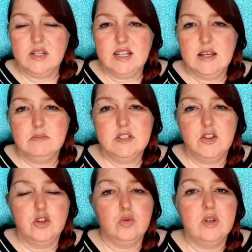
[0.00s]
games
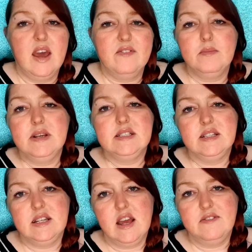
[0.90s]
and they don't have
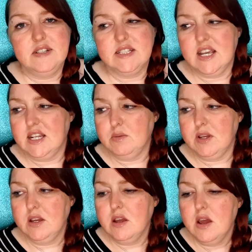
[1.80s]
amazing graphics
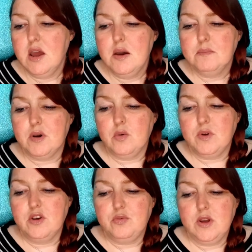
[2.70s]
anyway. But
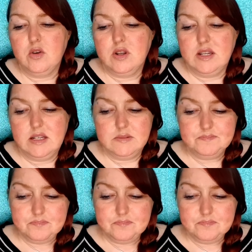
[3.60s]
when I've went on to